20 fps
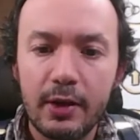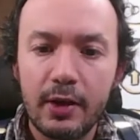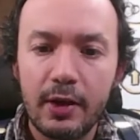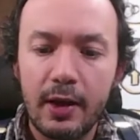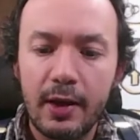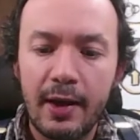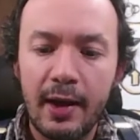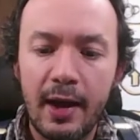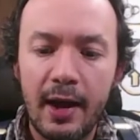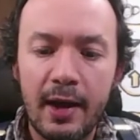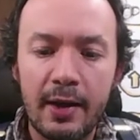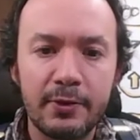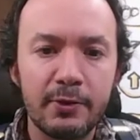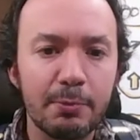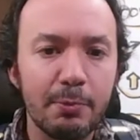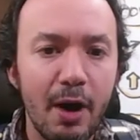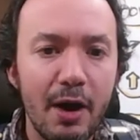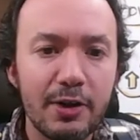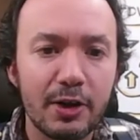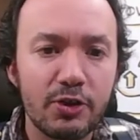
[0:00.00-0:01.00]
and
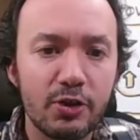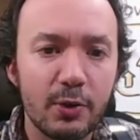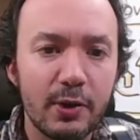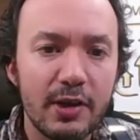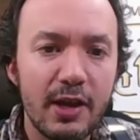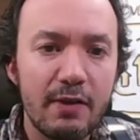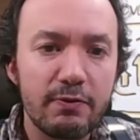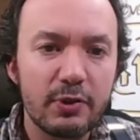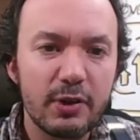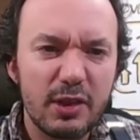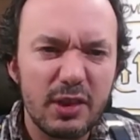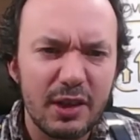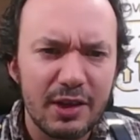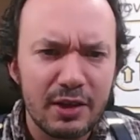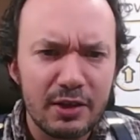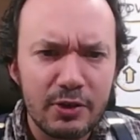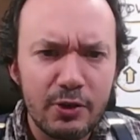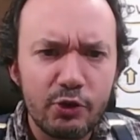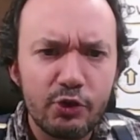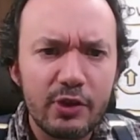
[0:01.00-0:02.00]
monitoring everything
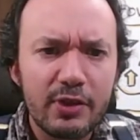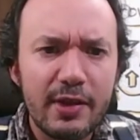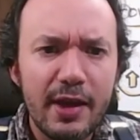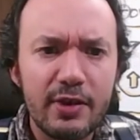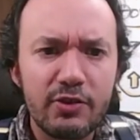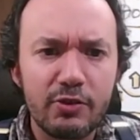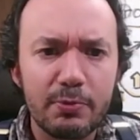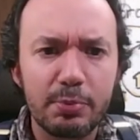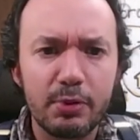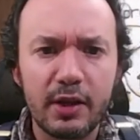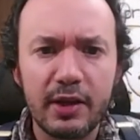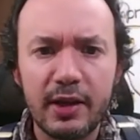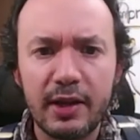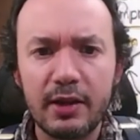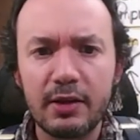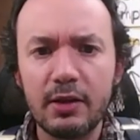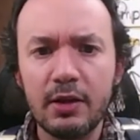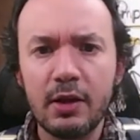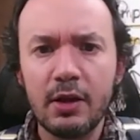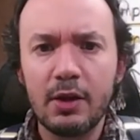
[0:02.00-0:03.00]
and using that to
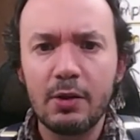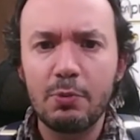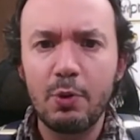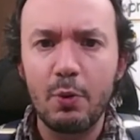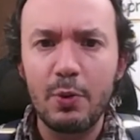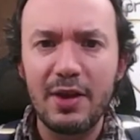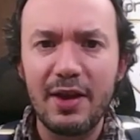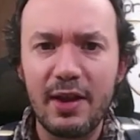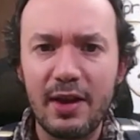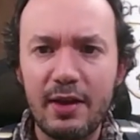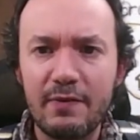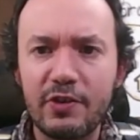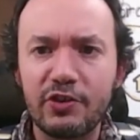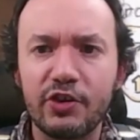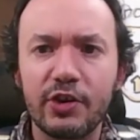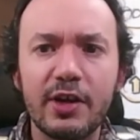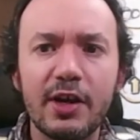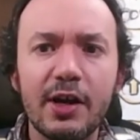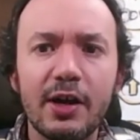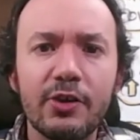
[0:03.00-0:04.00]
plan, what we have is
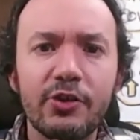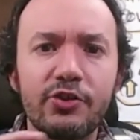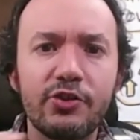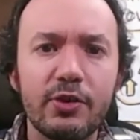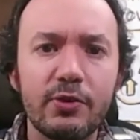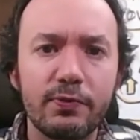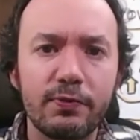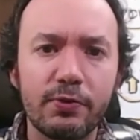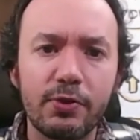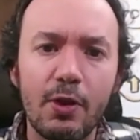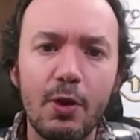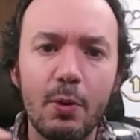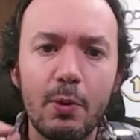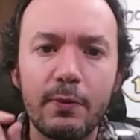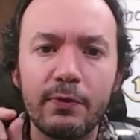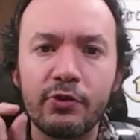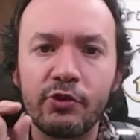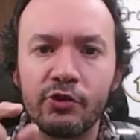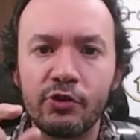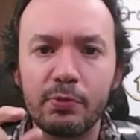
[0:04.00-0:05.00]
a constant flow
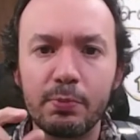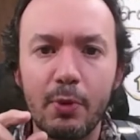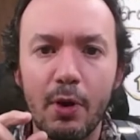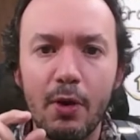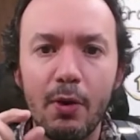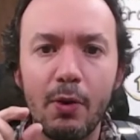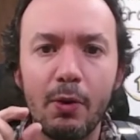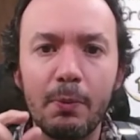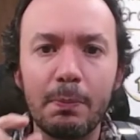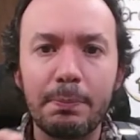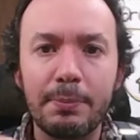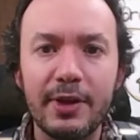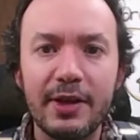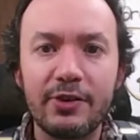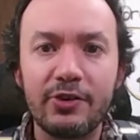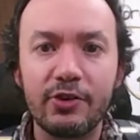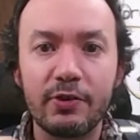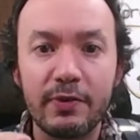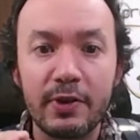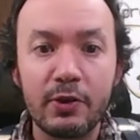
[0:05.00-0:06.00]
of small
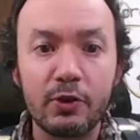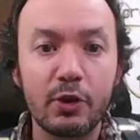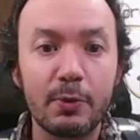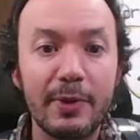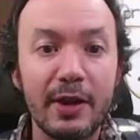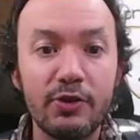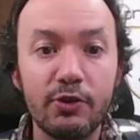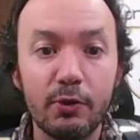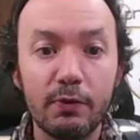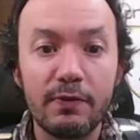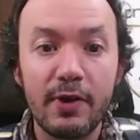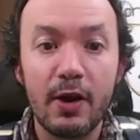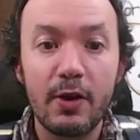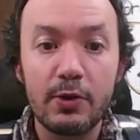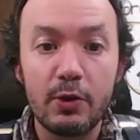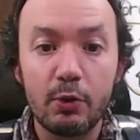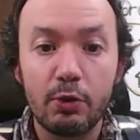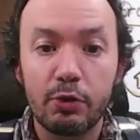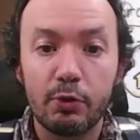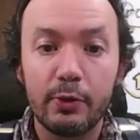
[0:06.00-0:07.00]
bits of incremental
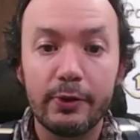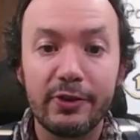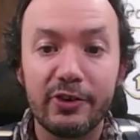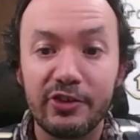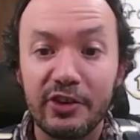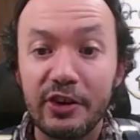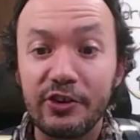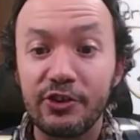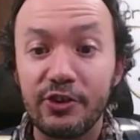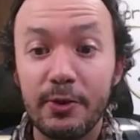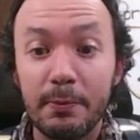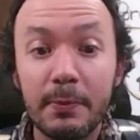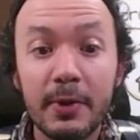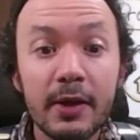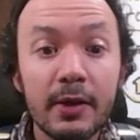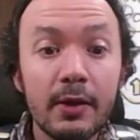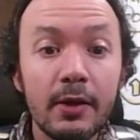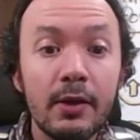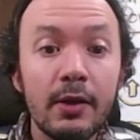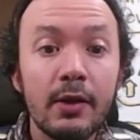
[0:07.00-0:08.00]
value through the system.
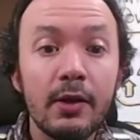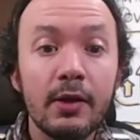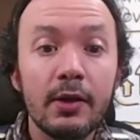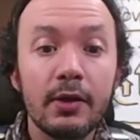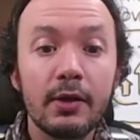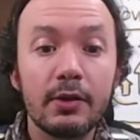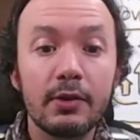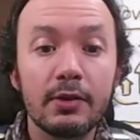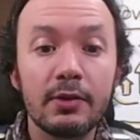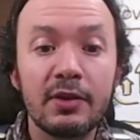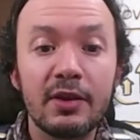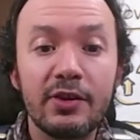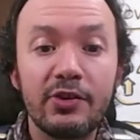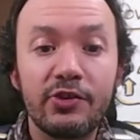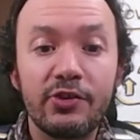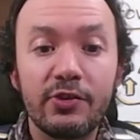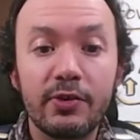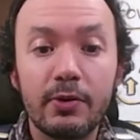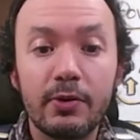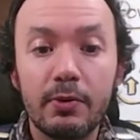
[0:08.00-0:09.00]

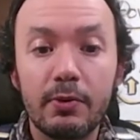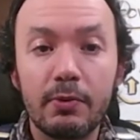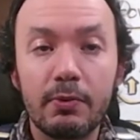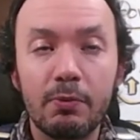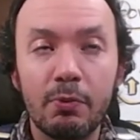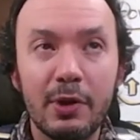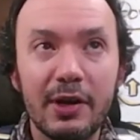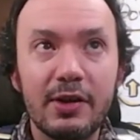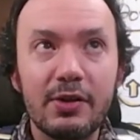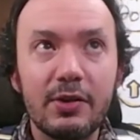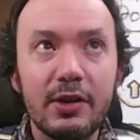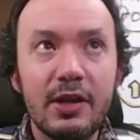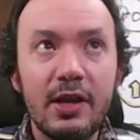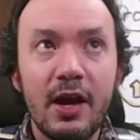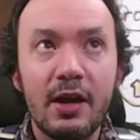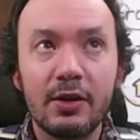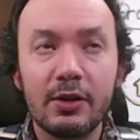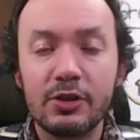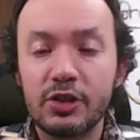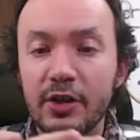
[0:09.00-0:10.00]
This really
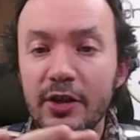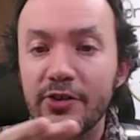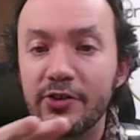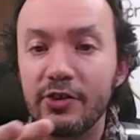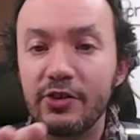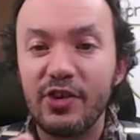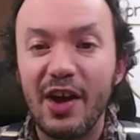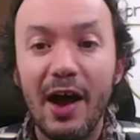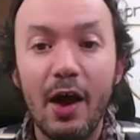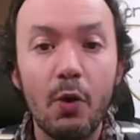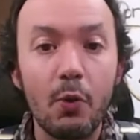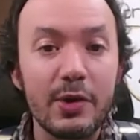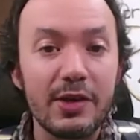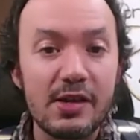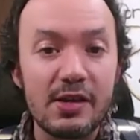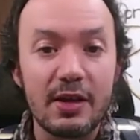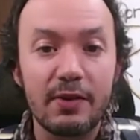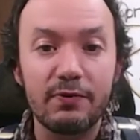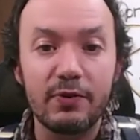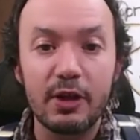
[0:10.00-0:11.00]
energizes how we
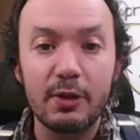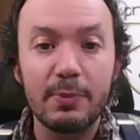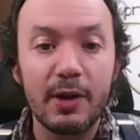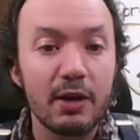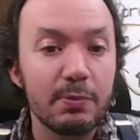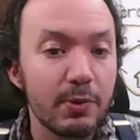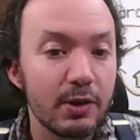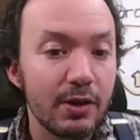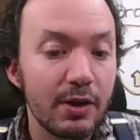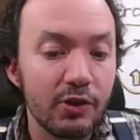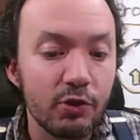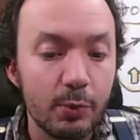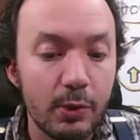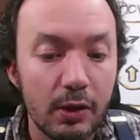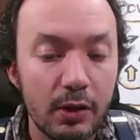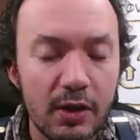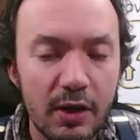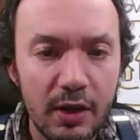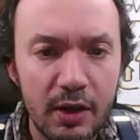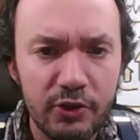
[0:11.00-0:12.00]
can get feedback because we
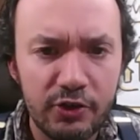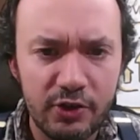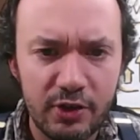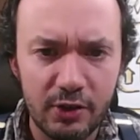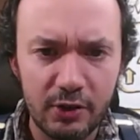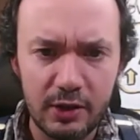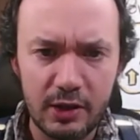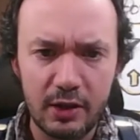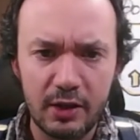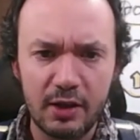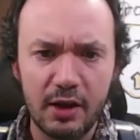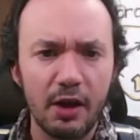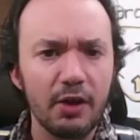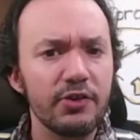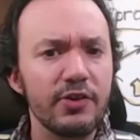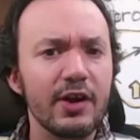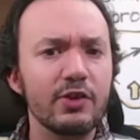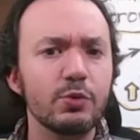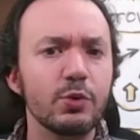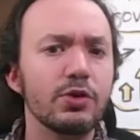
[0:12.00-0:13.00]
are constantly in
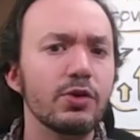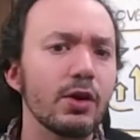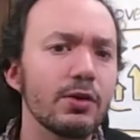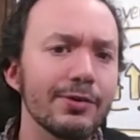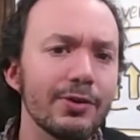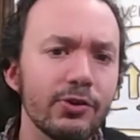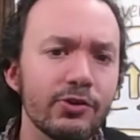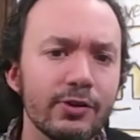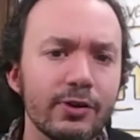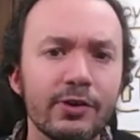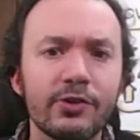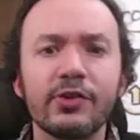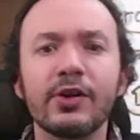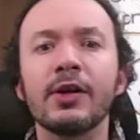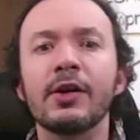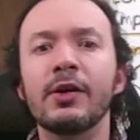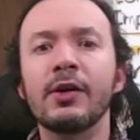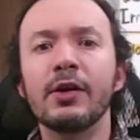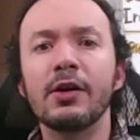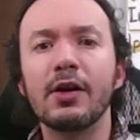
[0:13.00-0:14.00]
contact with our users,
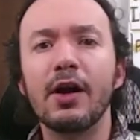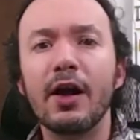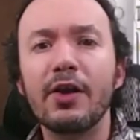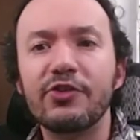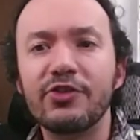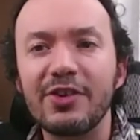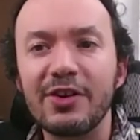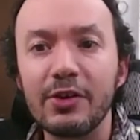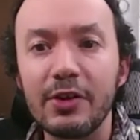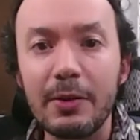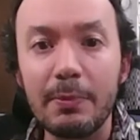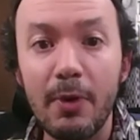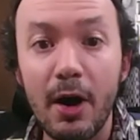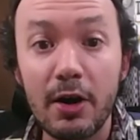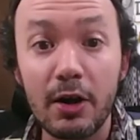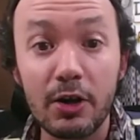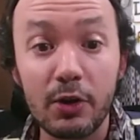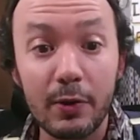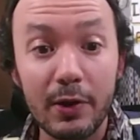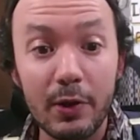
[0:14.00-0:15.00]
constantly
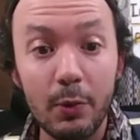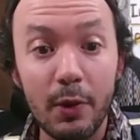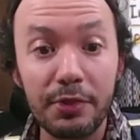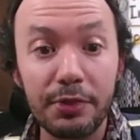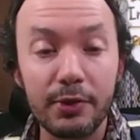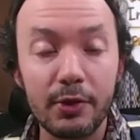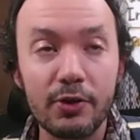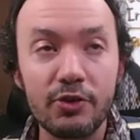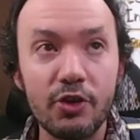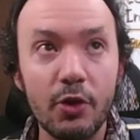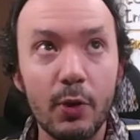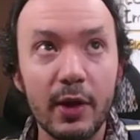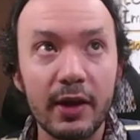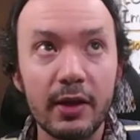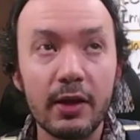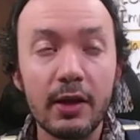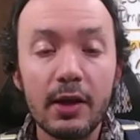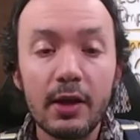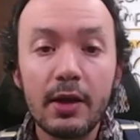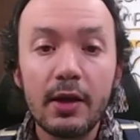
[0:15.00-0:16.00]
monitoring what they're
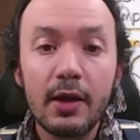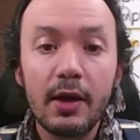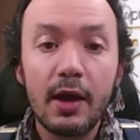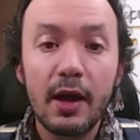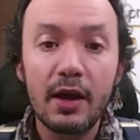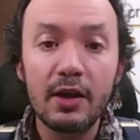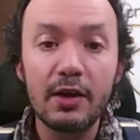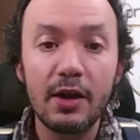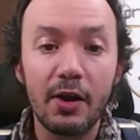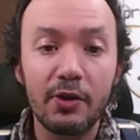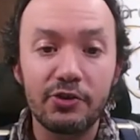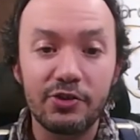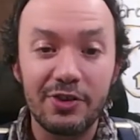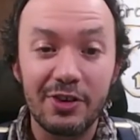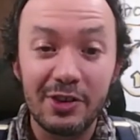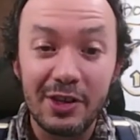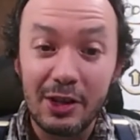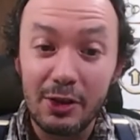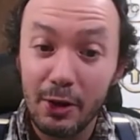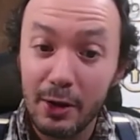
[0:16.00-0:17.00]
doing, and
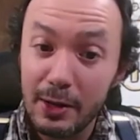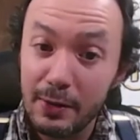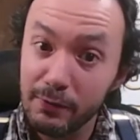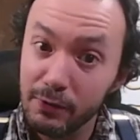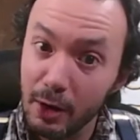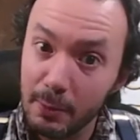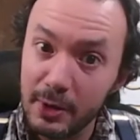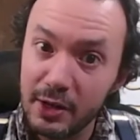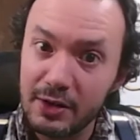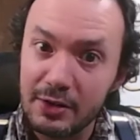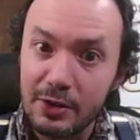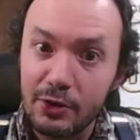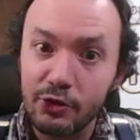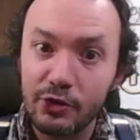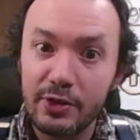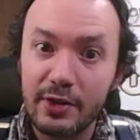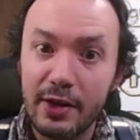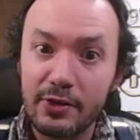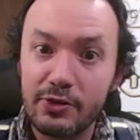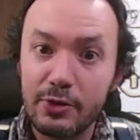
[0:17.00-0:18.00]
constantly learning from it and
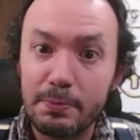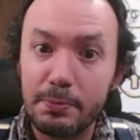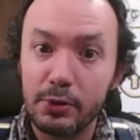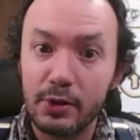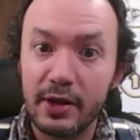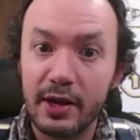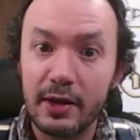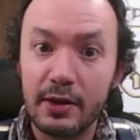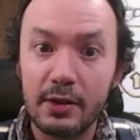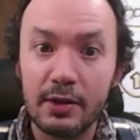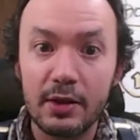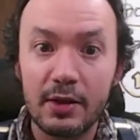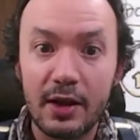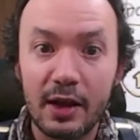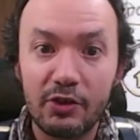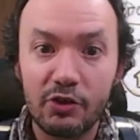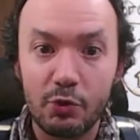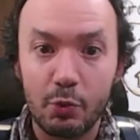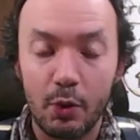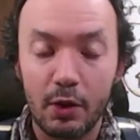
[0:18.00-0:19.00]
using that to plan the
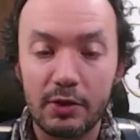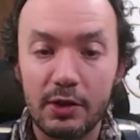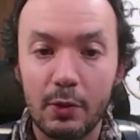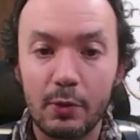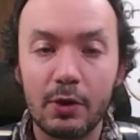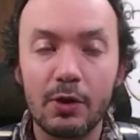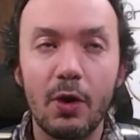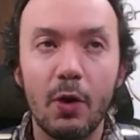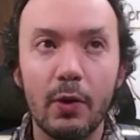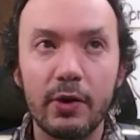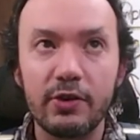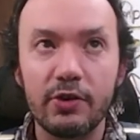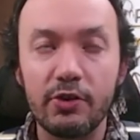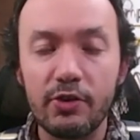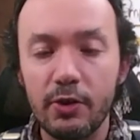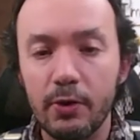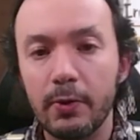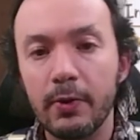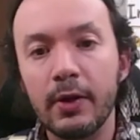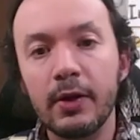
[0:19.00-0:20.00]
next work that we're going to
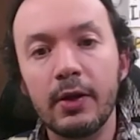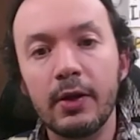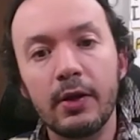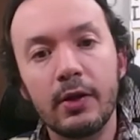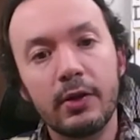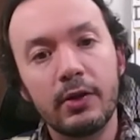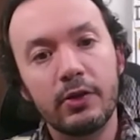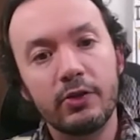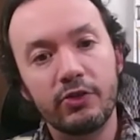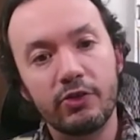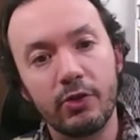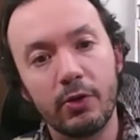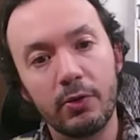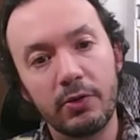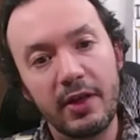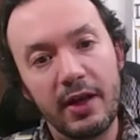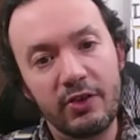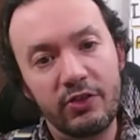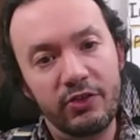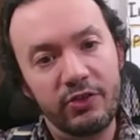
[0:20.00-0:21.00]
do. So
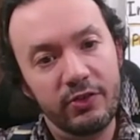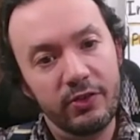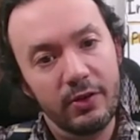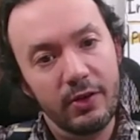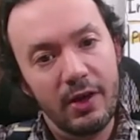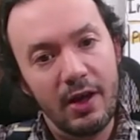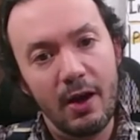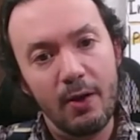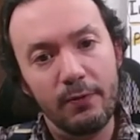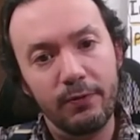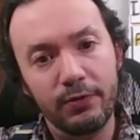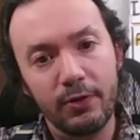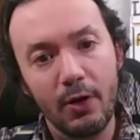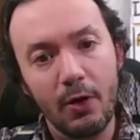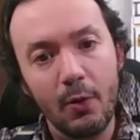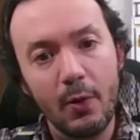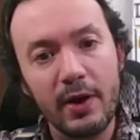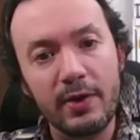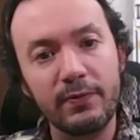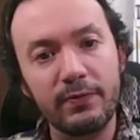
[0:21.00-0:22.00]
that's how
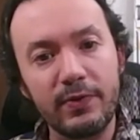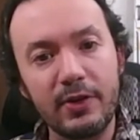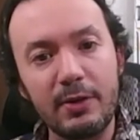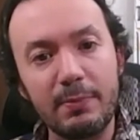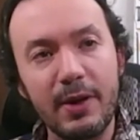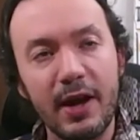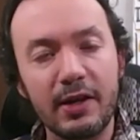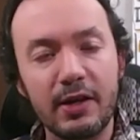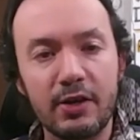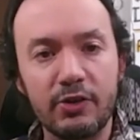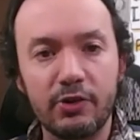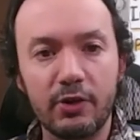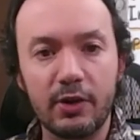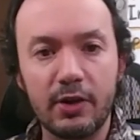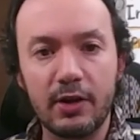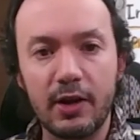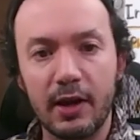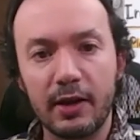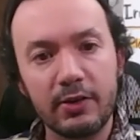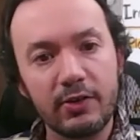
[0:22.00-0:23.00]
flow and feedback
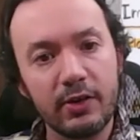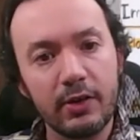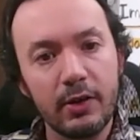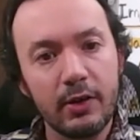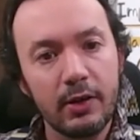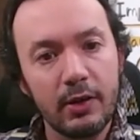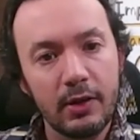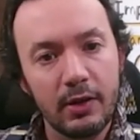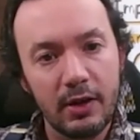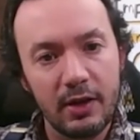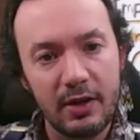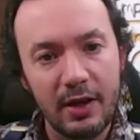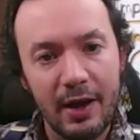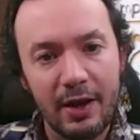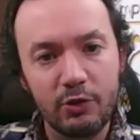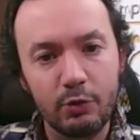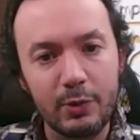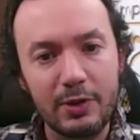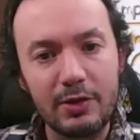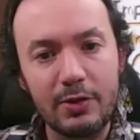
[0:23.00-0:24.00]
interconnect. And
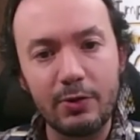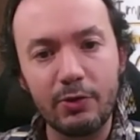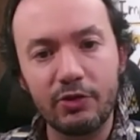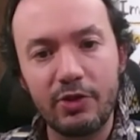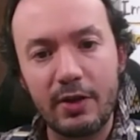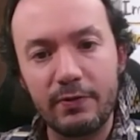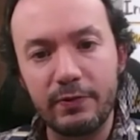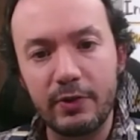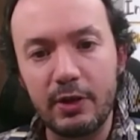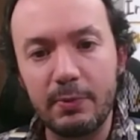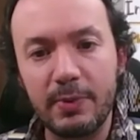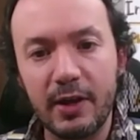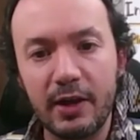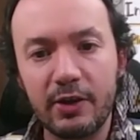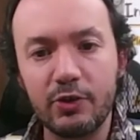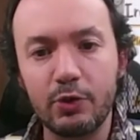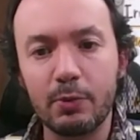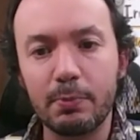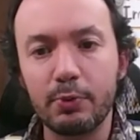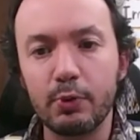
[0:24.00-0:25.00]
as we use that feedback
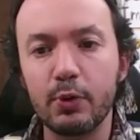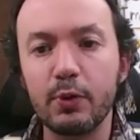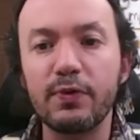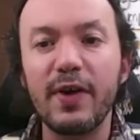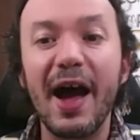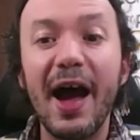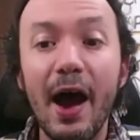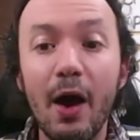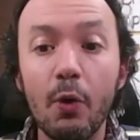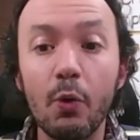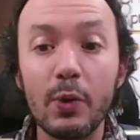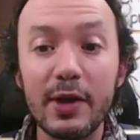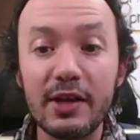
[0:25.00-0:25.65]
to improve how we